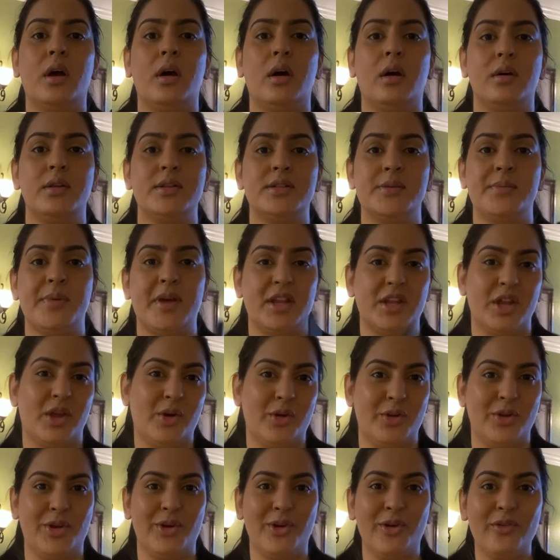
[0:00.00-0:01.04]
depending
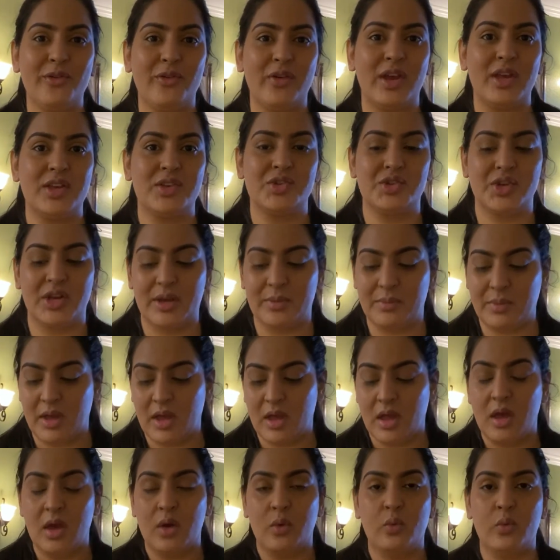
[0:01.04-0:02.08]
on your face shape,
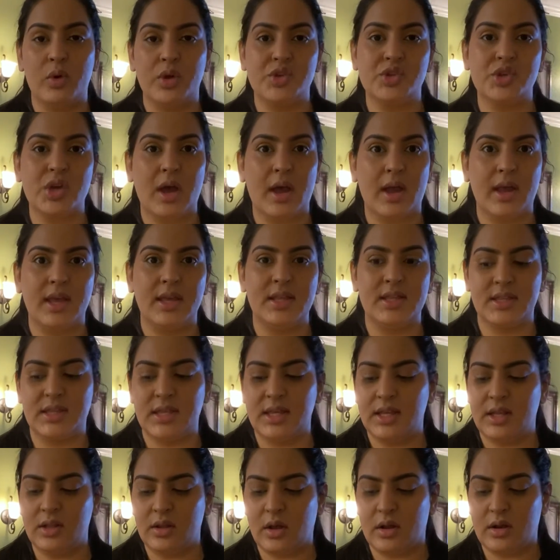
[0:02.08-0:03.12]
which I see
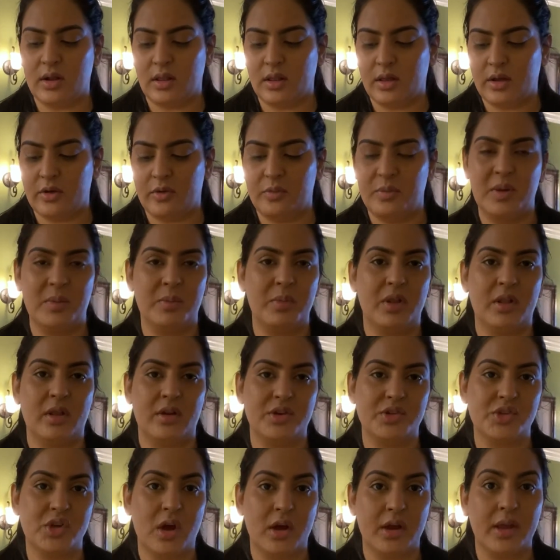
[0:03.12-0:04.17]
not a lot of people are
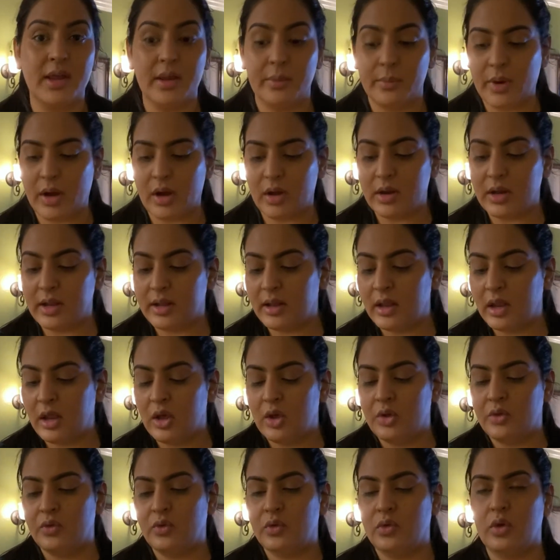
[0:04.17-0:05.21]
talking about it.
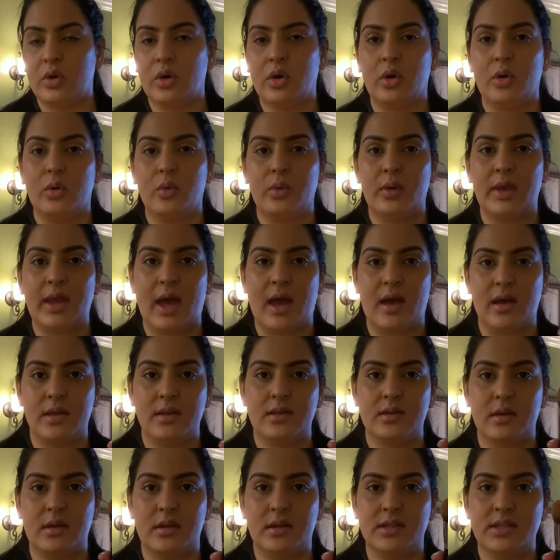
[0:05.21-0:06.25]
So yeah,
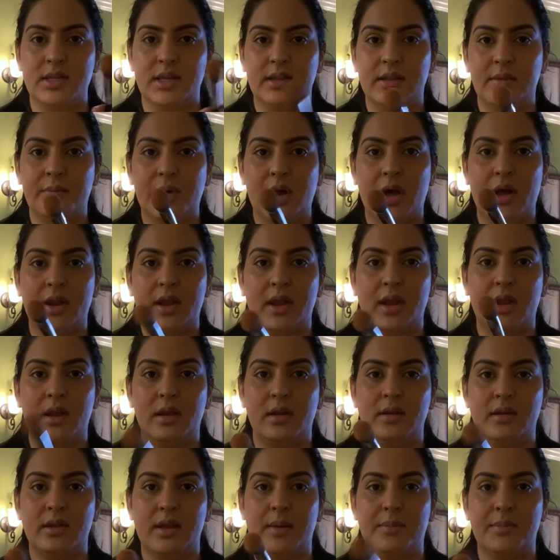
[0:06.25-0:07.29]
so take the product,
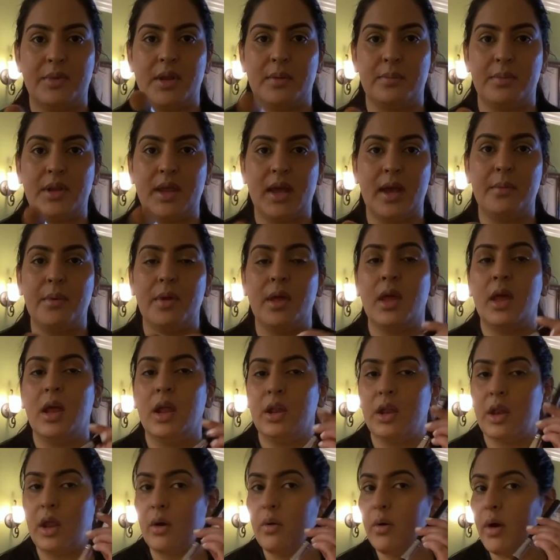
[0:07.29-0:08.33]
dab, dab, dab.
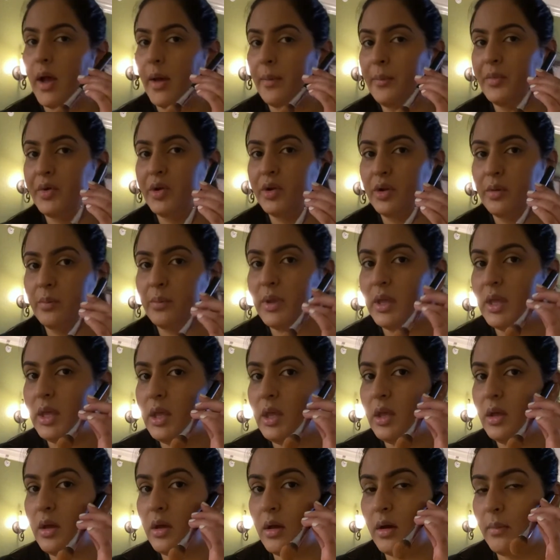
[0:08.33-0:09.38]
Now I'm gonna be
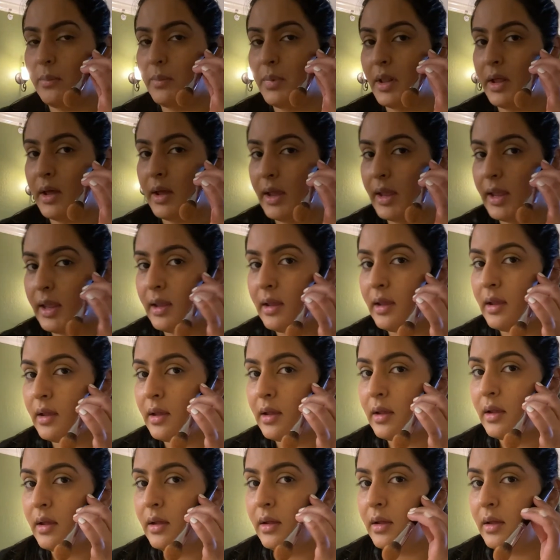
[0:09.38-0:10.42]
applying
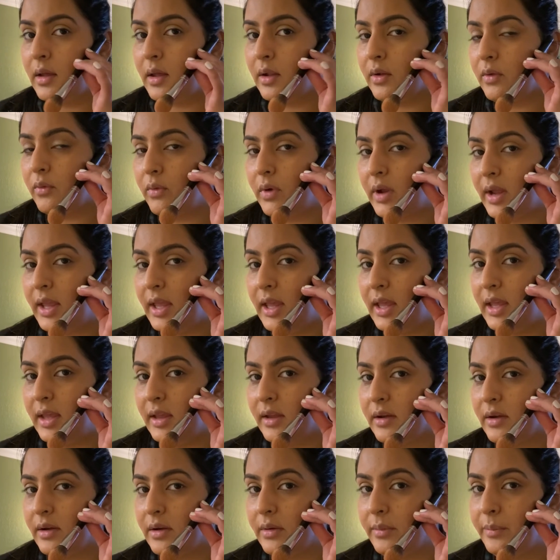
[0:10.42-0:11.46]
right
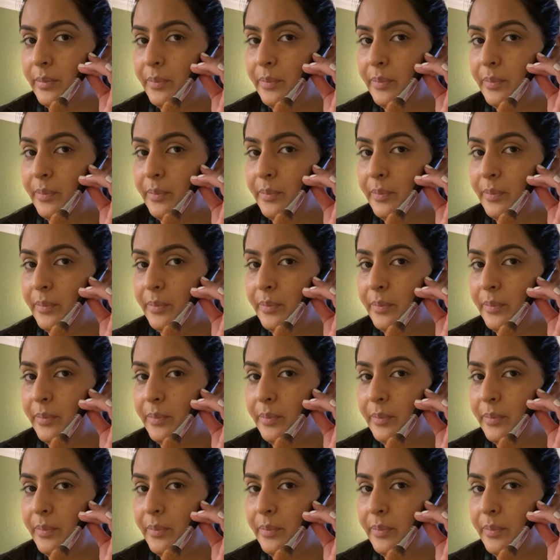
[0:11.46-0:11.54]
here.